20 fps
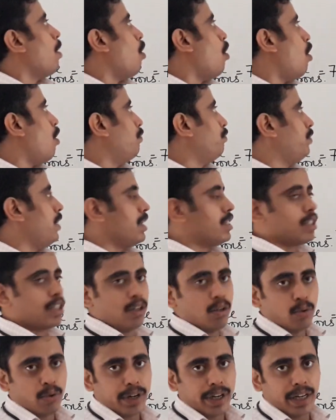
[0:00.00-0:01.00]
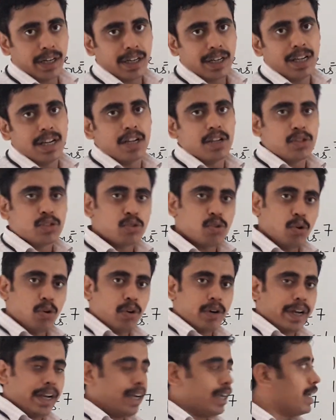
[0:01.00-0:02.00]
of this chlorine,
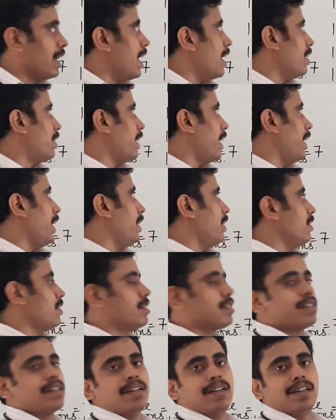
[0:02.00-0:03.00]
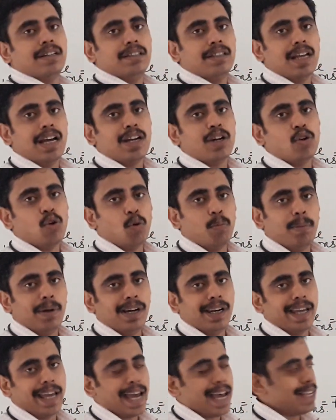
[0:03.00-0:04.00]
so it attains the
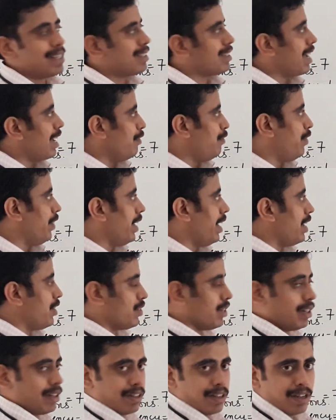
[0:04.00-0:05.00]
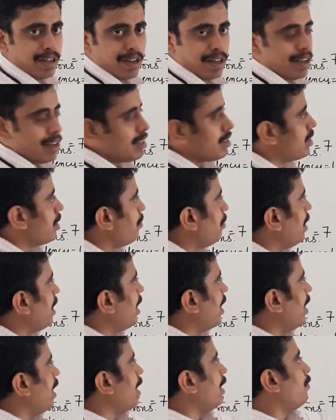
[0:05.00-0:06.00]
noble gas configuration.
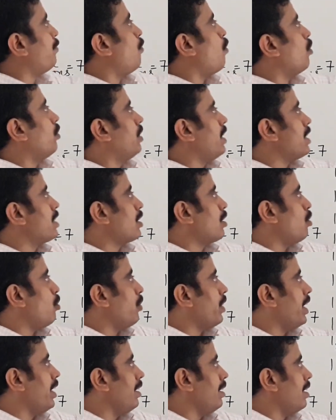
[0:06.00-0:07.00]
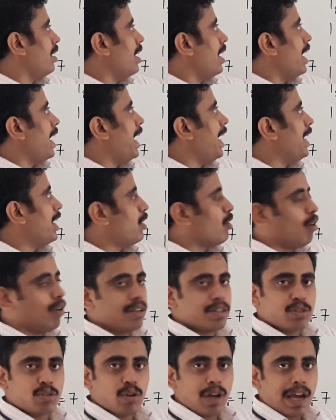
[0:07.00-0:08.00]
Similarly, for this chlorine, it
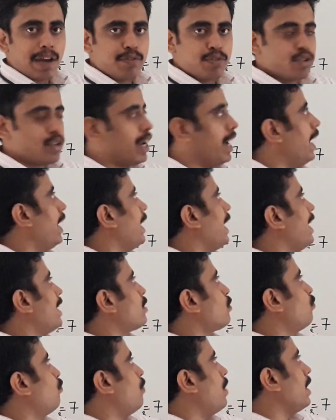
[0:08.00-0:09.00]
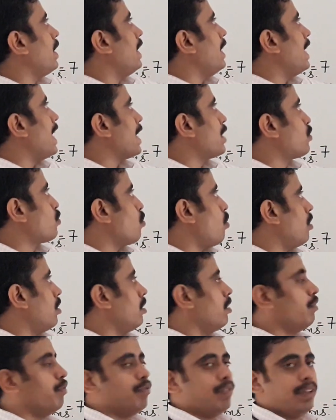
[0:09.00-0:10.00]
also has shared its 1 electron